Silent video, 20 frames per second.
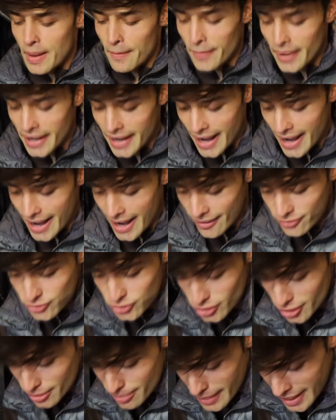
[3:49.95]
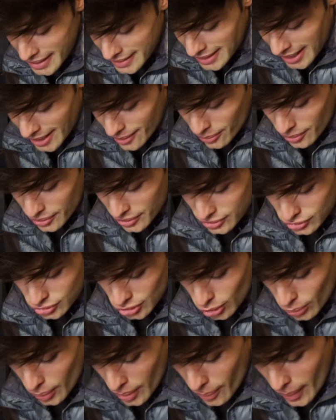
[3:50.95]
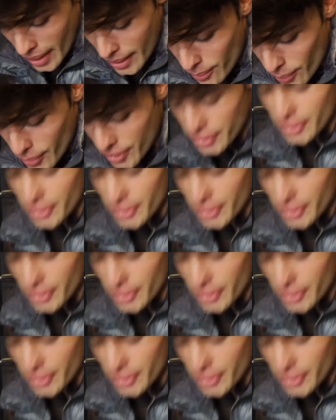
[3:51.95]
But I have to admit that, so we went with